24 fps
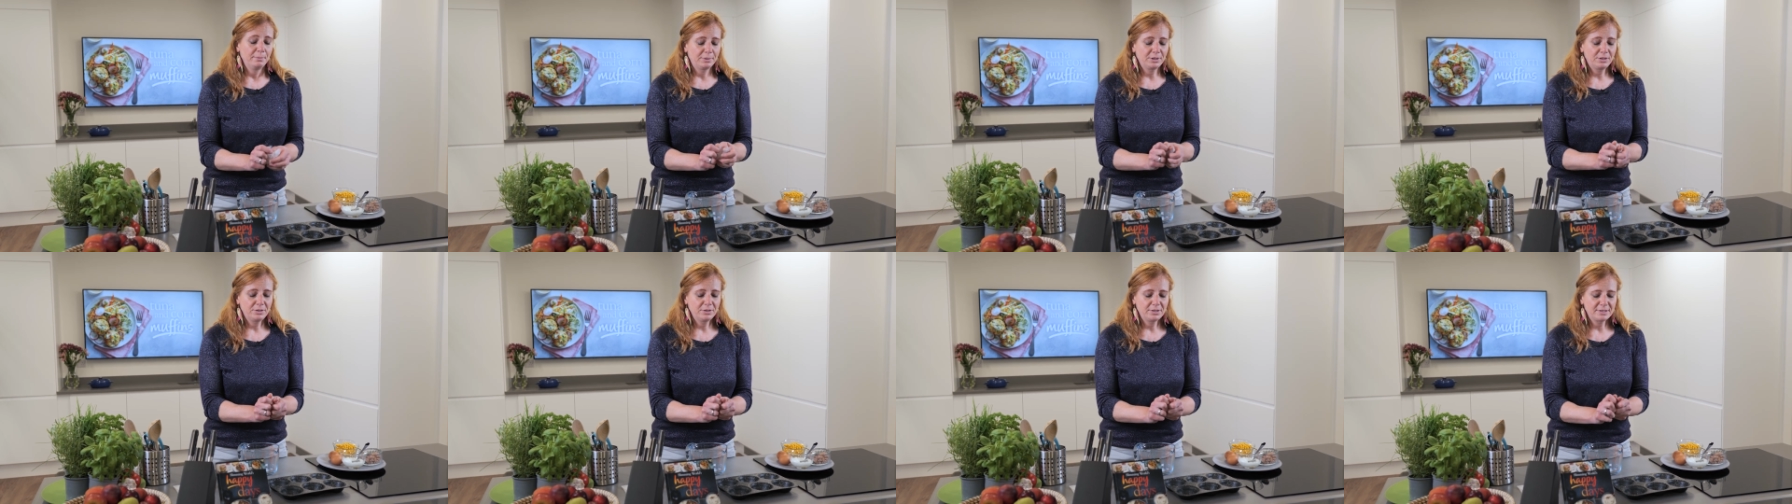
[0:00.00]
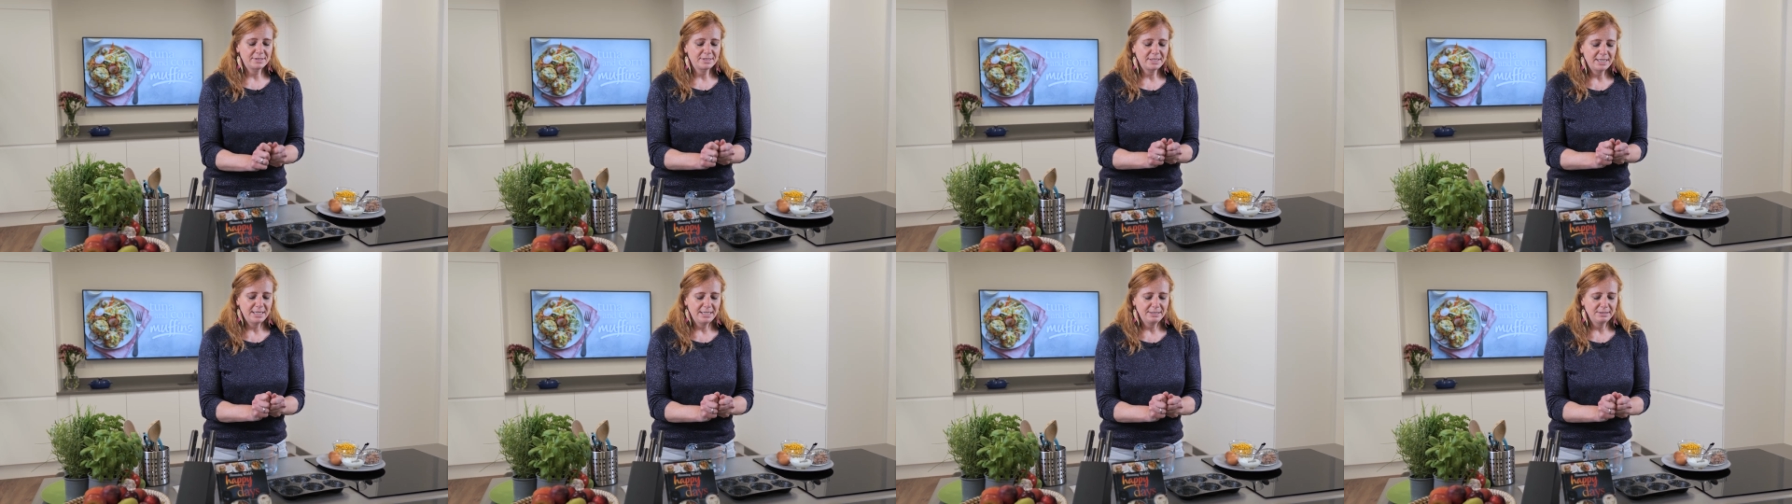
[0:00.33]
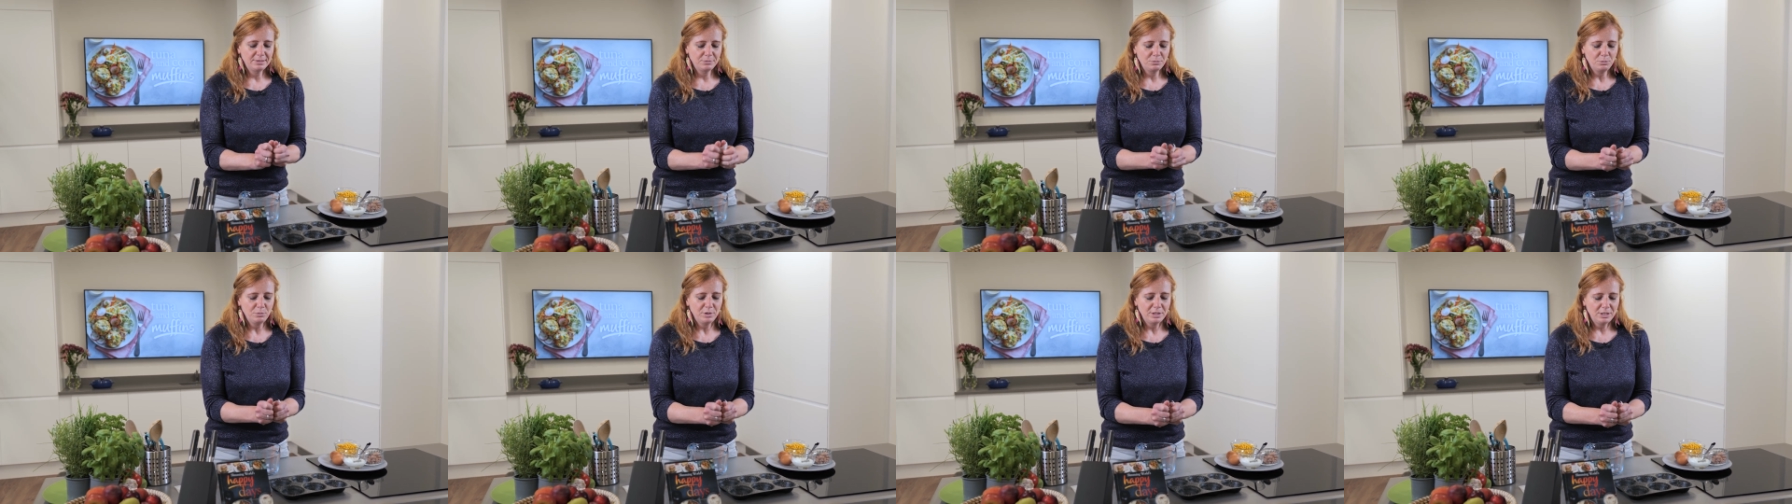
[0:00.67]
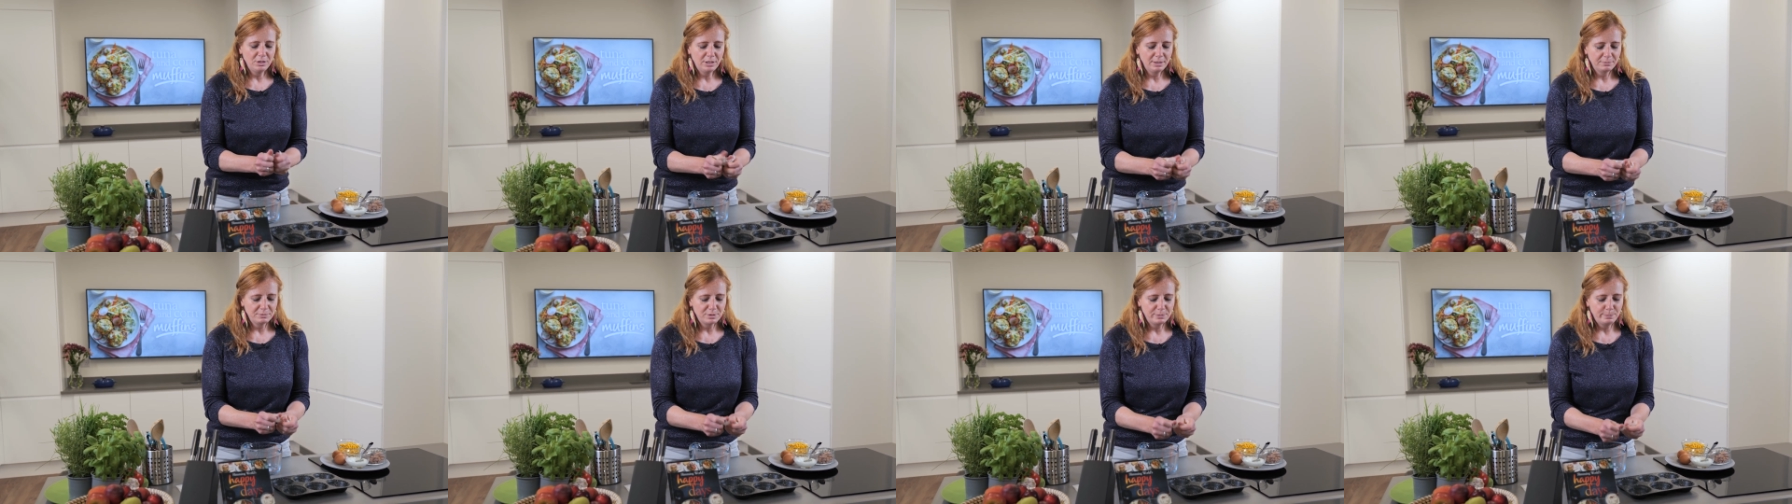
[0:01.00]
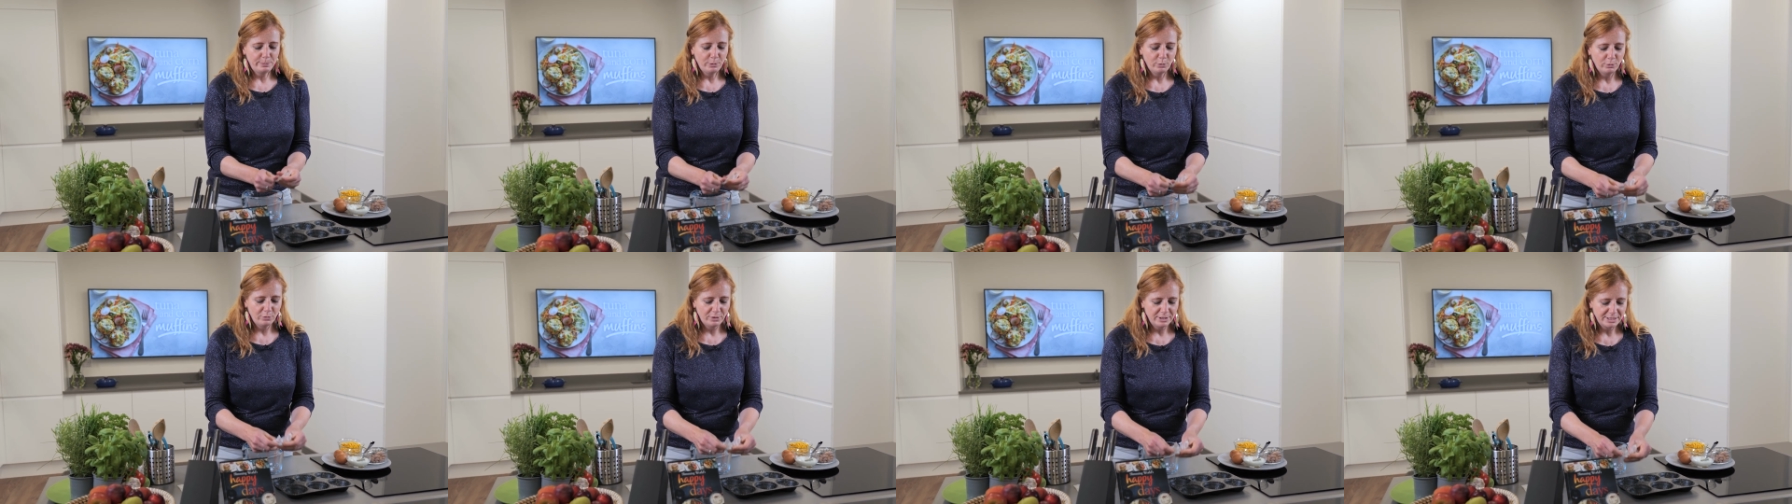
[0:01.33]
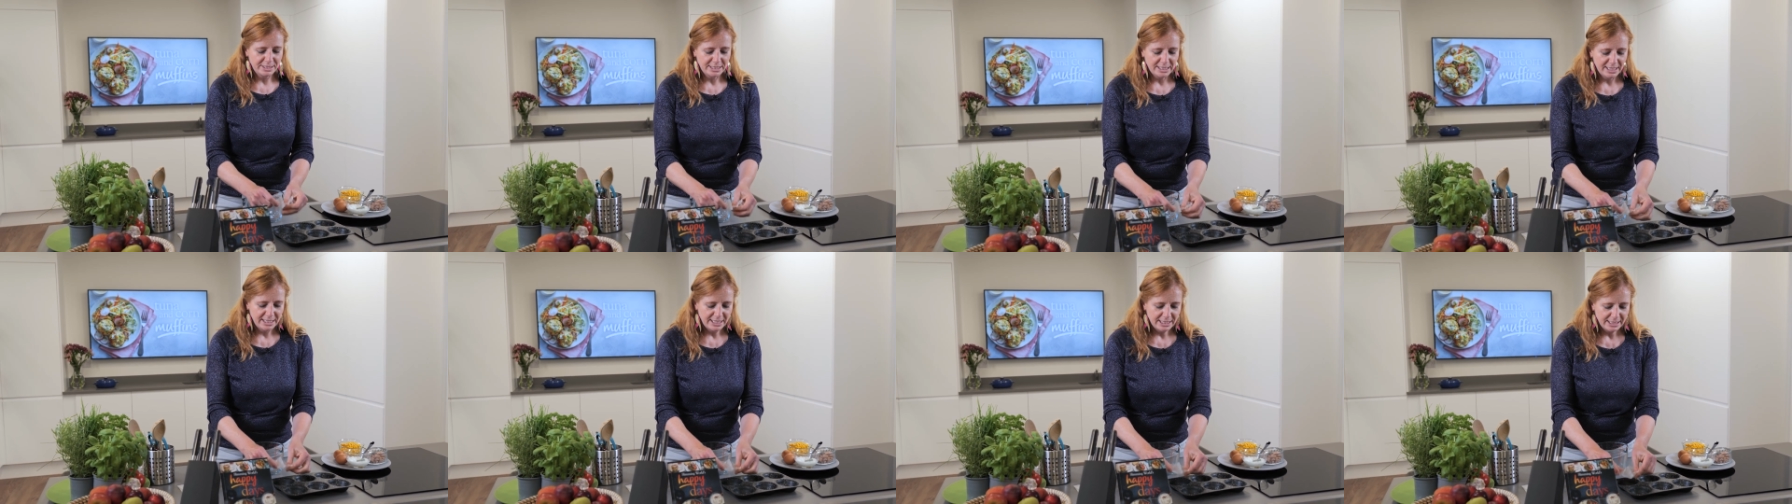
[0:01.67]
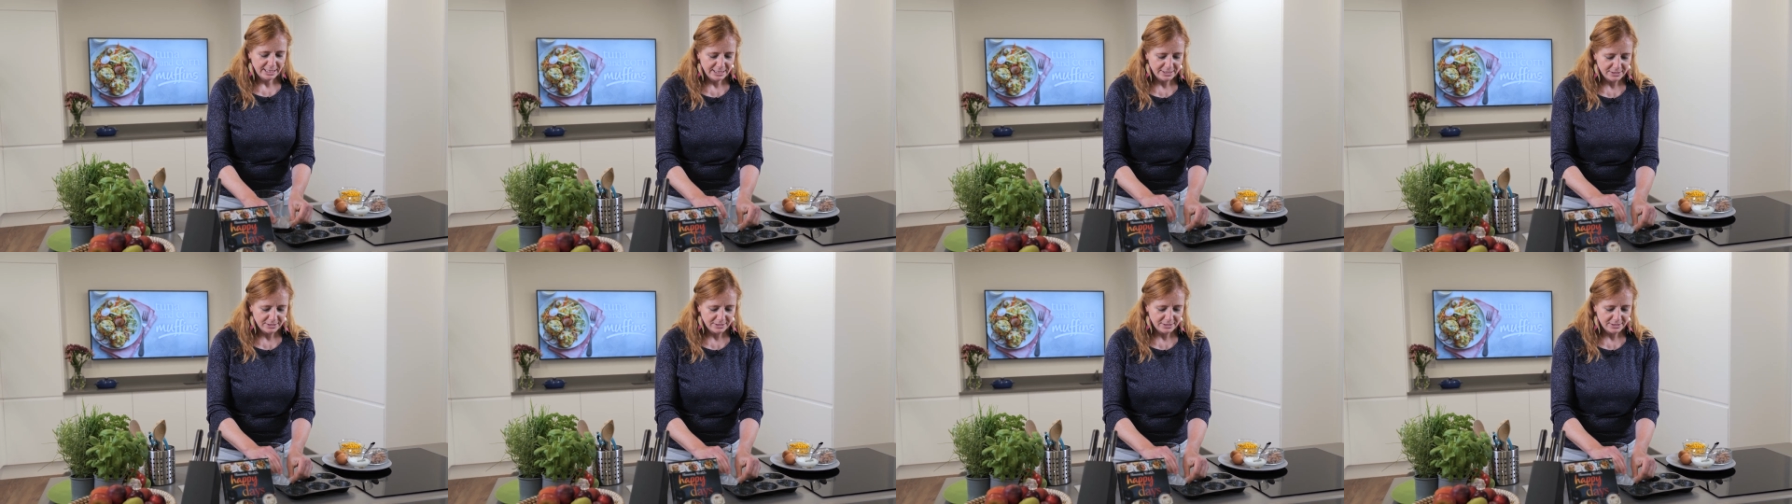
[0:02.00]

because then when you come to pour it in